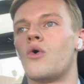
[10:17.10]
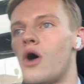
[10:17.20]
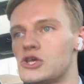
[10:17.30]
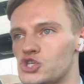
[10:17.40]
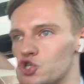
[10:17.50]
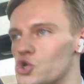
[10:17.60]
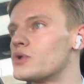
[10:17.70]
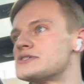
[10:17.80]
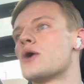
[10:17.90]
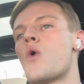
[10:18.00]
as soon
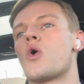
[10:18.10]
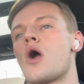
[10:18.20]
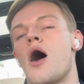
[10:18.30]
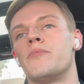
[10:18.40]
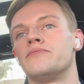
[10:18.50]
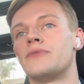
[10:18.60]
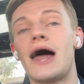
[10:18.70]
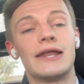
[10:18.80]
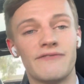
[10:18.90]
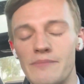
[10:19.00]
as I woke up.
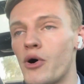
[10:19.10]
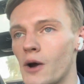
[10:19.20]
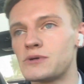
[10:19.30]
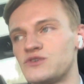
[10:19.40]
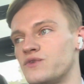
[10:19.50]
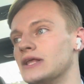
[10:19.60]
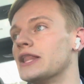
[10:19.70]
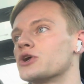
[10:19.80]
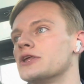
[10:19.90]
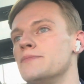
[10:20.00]
Not even purposefully,
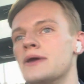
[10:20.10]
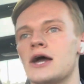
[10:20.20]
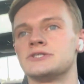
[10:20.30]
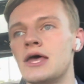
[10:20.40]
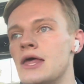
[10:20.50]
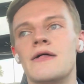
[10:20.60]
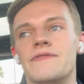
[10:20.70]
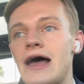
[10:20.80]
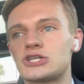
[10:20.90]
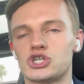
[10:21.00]
literally, because
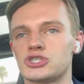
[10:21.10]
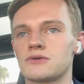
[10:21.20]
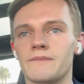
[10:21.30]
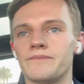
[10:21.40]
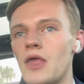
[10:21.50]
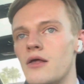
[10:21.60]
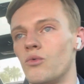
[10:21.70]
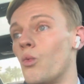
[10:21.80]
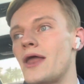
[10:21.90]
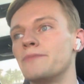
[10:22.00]
that just,
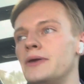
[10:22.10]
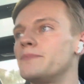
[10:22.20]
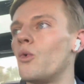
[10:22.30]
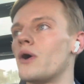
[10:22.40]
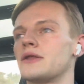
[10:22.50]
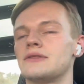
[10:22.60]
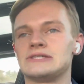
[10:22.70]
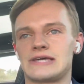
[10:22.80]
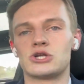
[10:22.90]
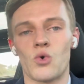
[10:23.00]
when people wanted to
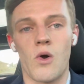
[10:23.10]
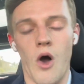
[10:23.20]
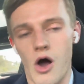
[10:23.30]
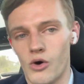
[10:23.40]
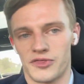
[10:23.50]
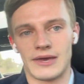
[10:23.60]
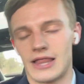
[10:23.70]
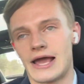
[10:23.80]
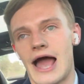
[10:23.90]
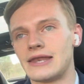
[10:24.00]
schedule a call with me,
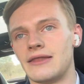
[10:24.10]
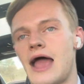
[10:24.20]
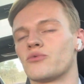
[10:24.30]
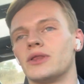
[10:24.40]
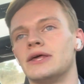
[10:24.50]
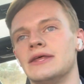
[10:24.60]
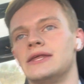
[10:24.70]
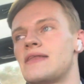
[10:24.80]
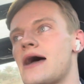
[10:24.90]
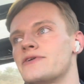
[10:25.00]
like I really didn't
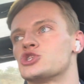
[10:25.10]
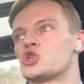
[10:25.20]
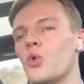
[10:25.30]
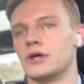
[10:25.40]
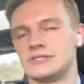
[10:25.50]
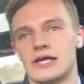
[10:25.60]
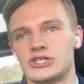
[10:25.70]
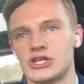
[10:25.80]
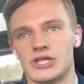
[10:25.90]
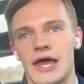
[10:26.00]
even have a choice. That's
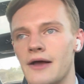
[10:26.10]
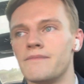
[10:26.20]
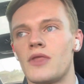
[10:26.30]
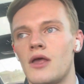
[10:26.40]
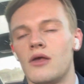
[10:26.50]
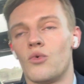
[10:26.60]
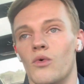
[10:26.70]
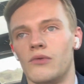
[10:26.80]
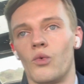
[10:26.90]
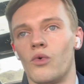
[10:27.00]
just like
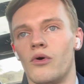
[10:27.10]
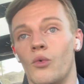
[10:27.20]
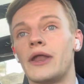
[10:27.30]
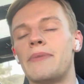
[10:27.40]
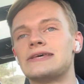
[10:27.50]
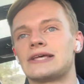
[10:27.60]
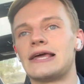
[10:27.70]
what I basically